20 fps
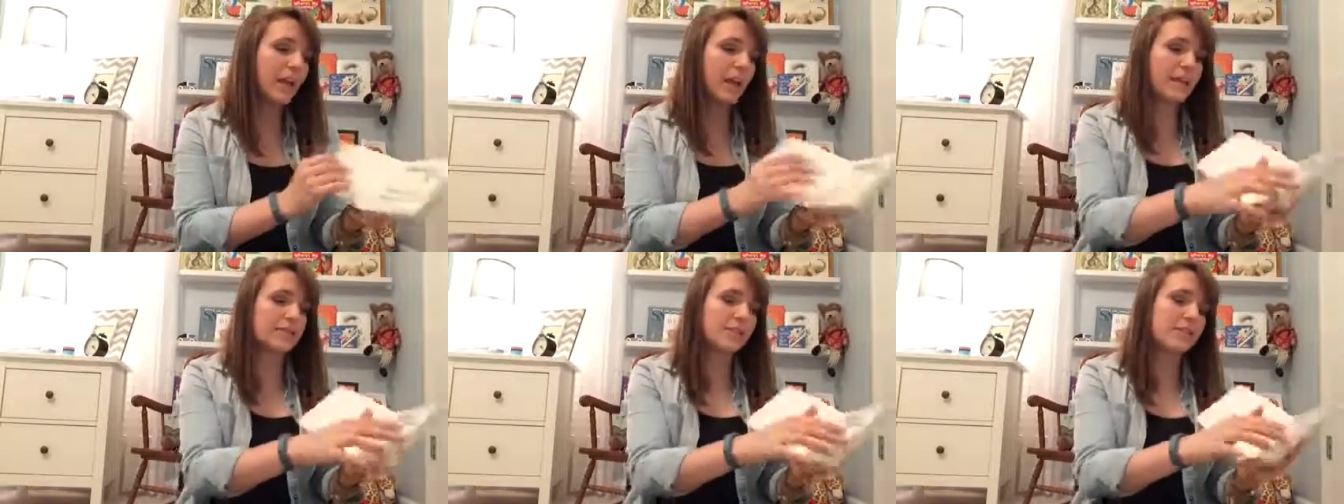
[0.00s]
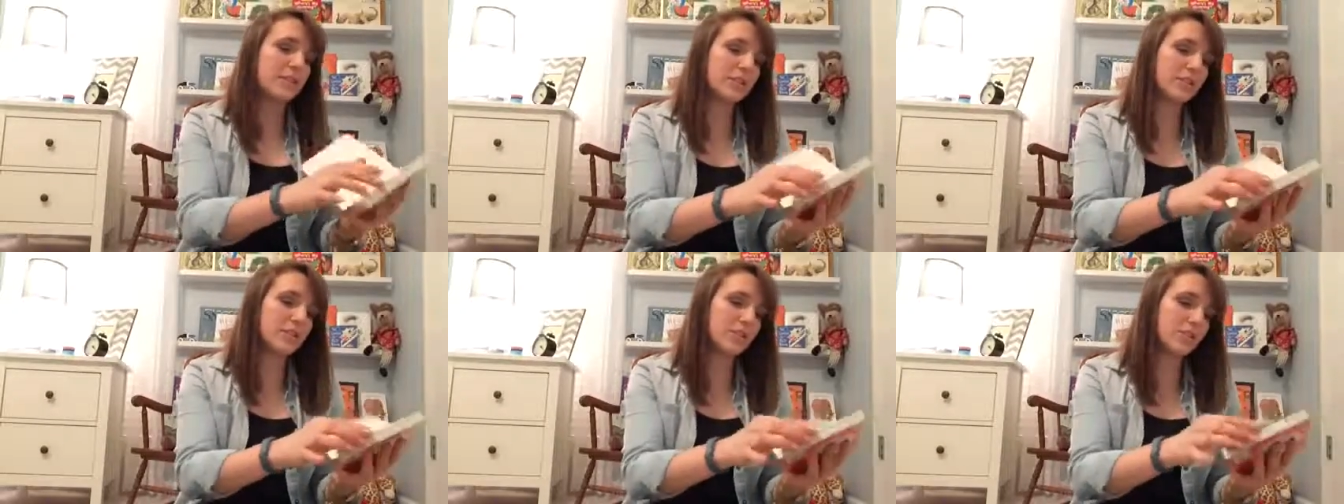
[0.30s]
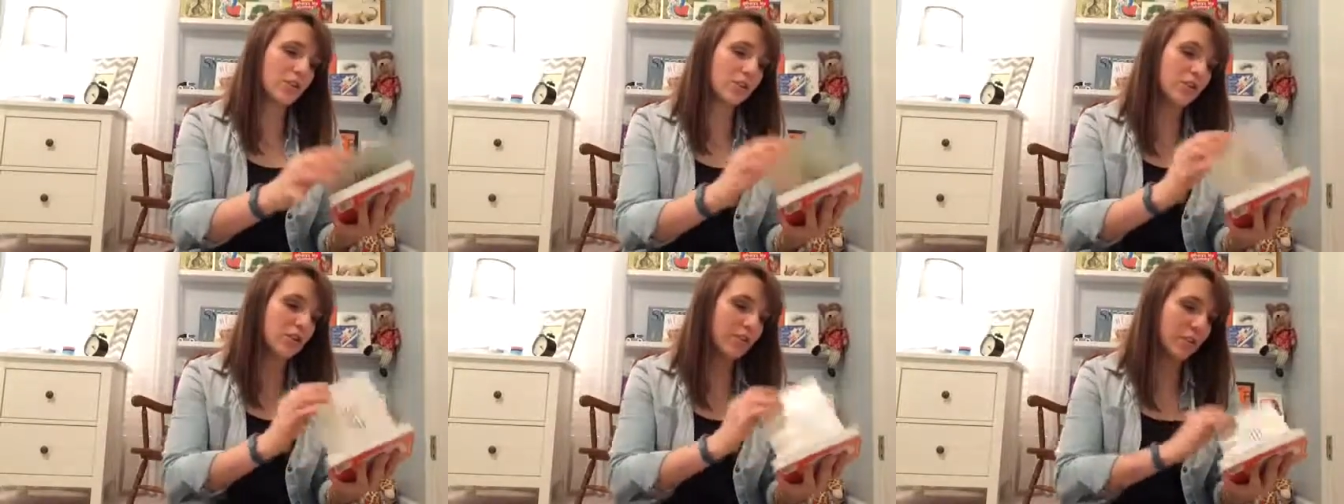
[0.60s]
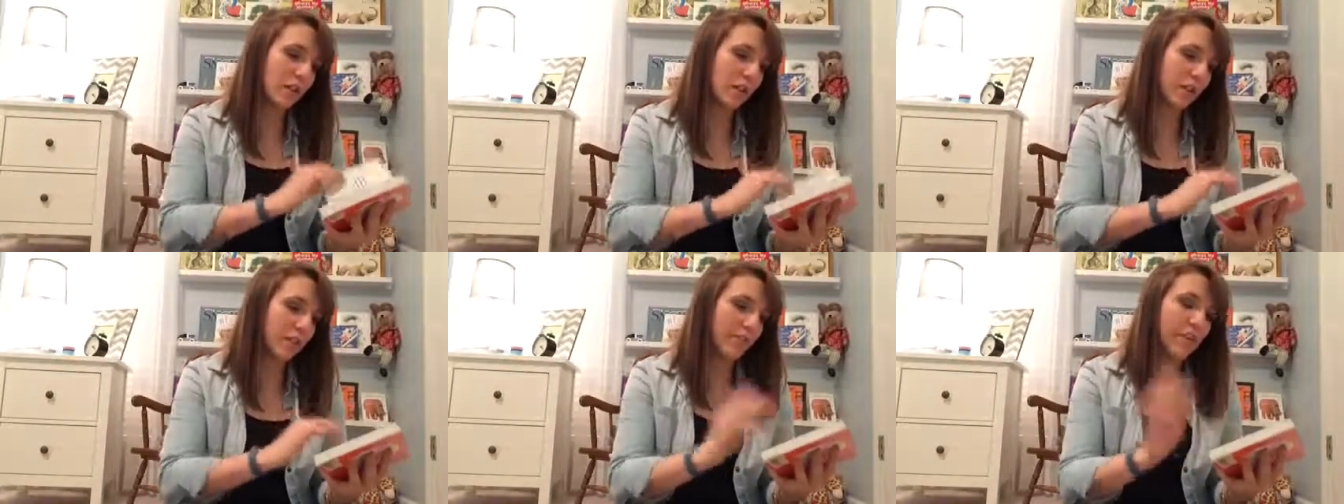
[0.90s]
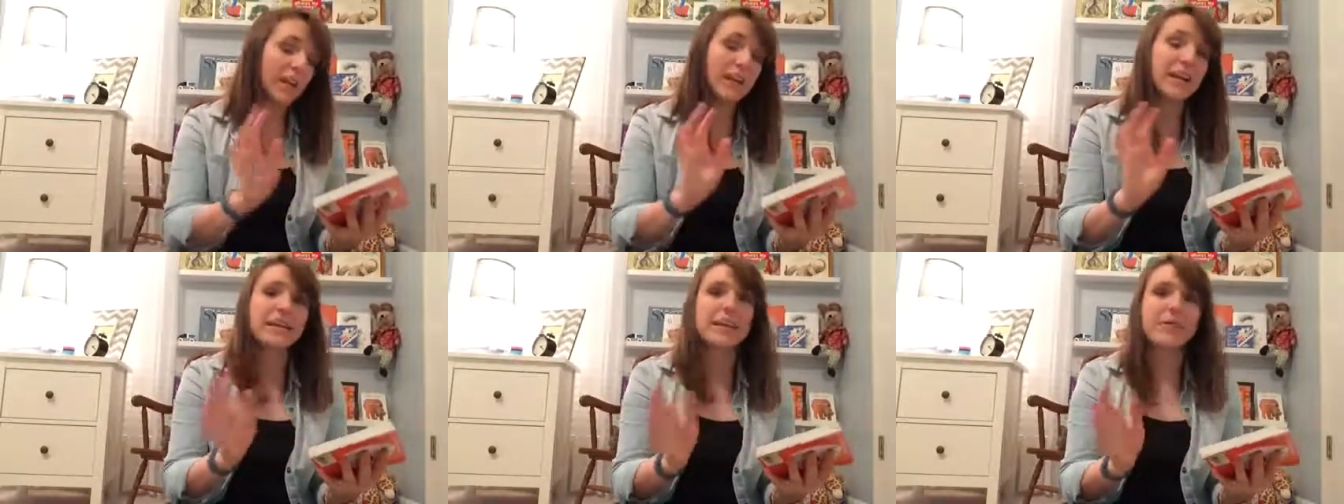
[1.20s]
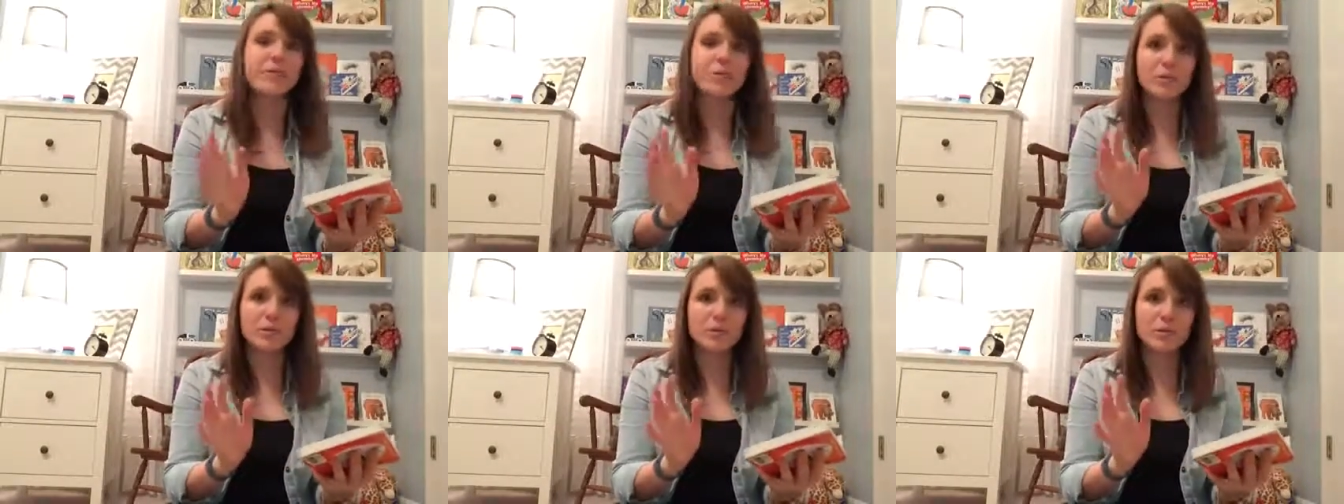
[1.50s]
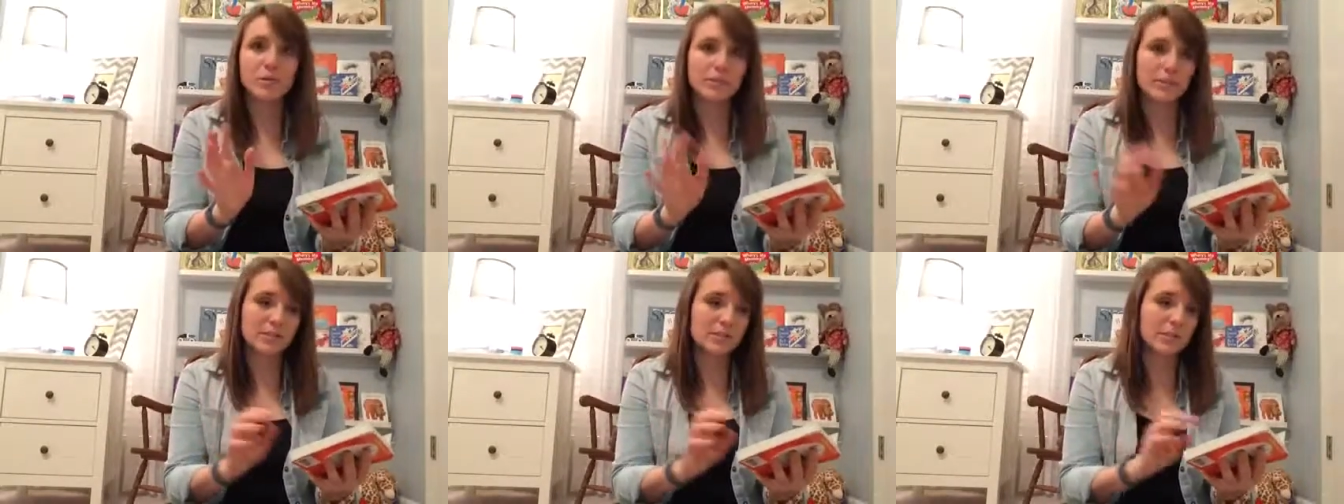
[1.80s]
is that it starts off, and I never
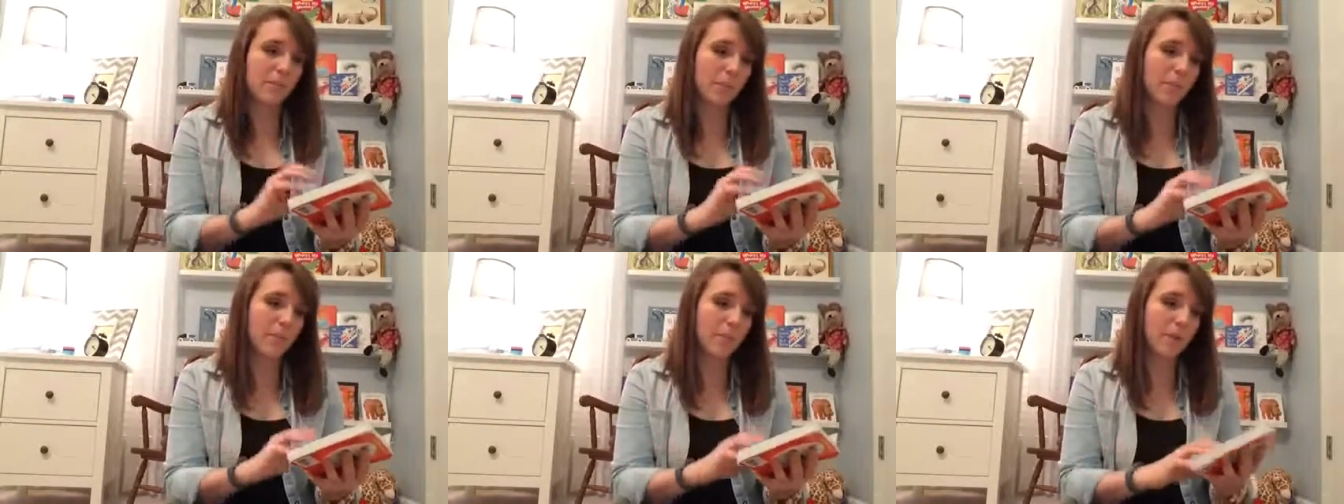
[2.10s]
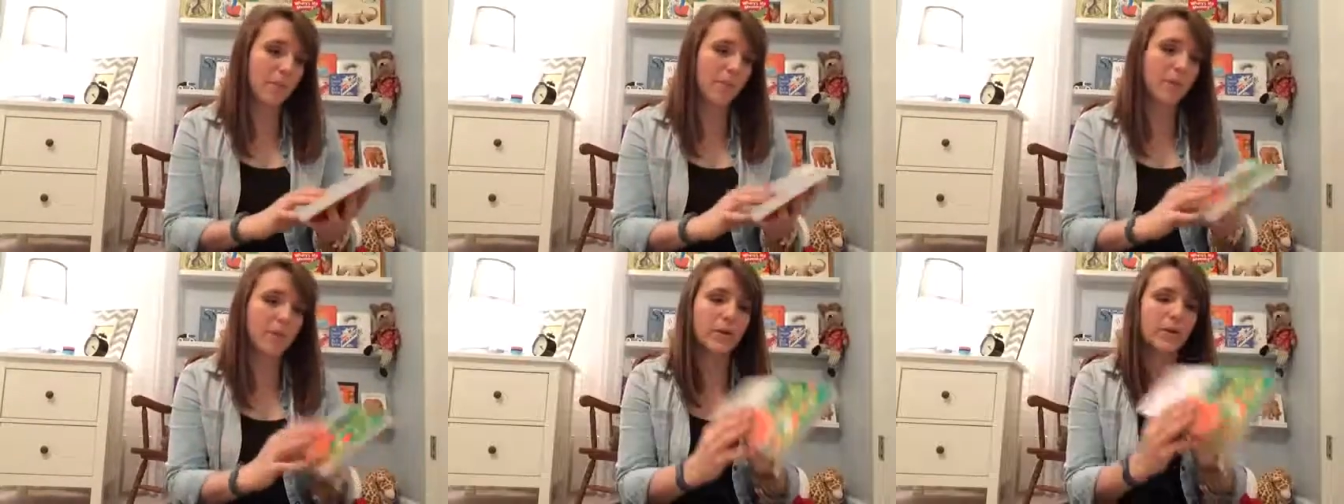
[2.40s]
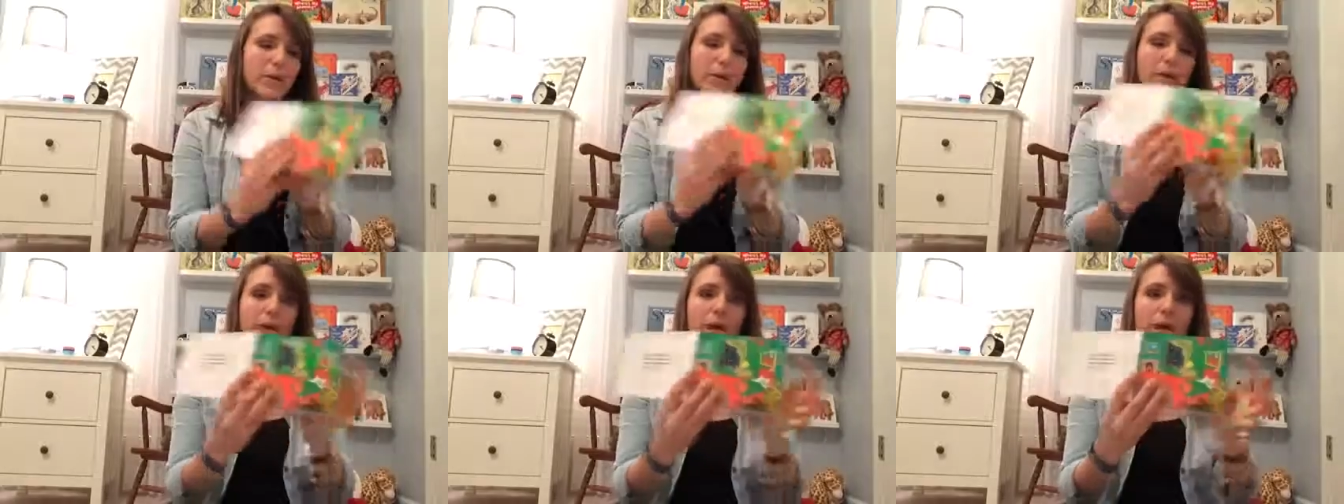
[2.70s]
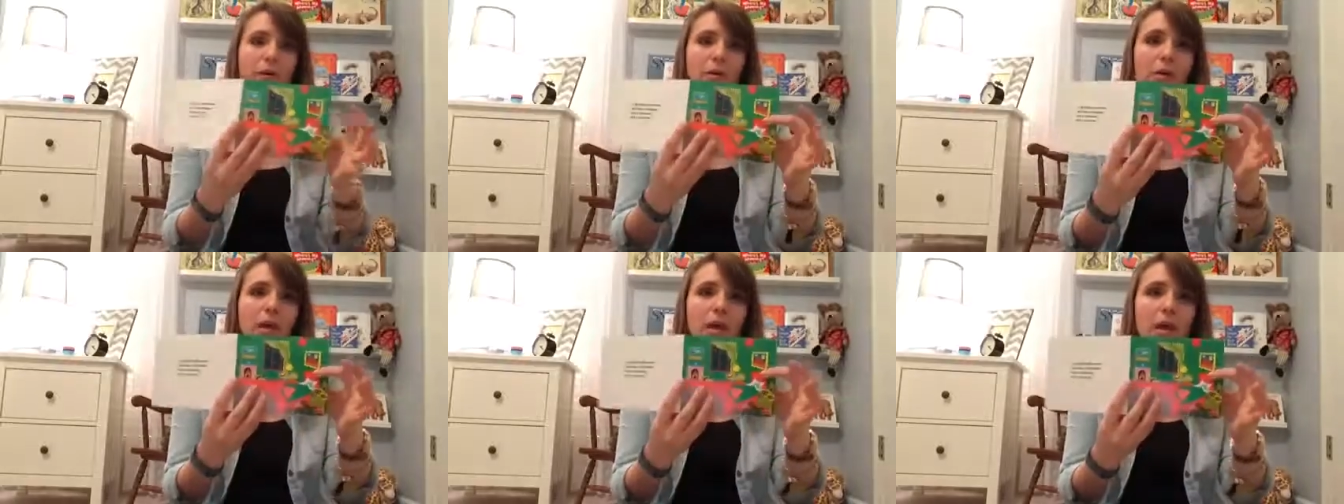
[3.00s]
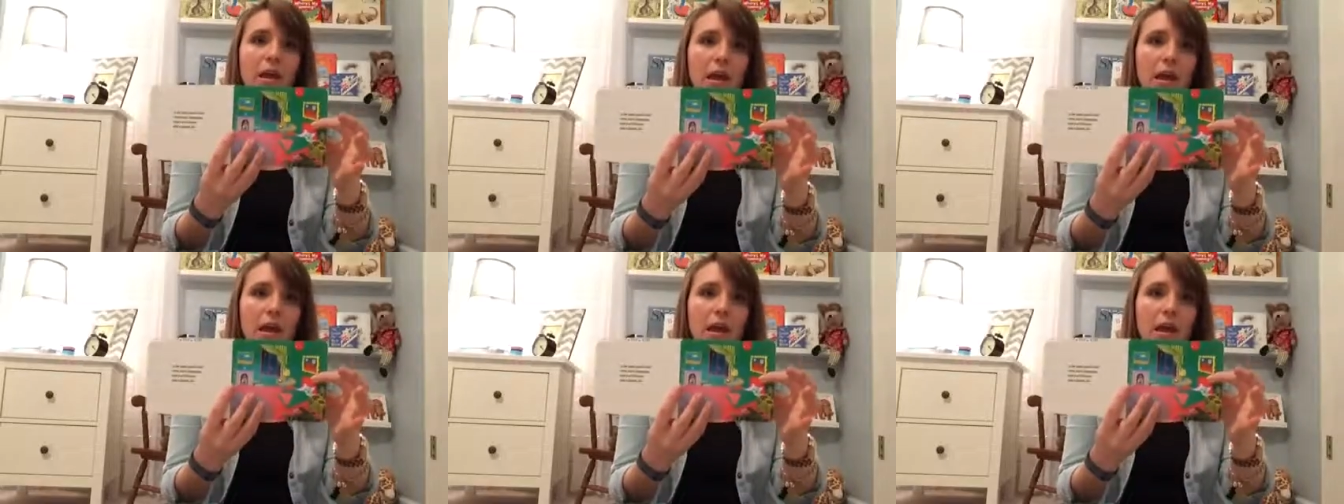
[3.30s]
noticed this till my mom pointed it out,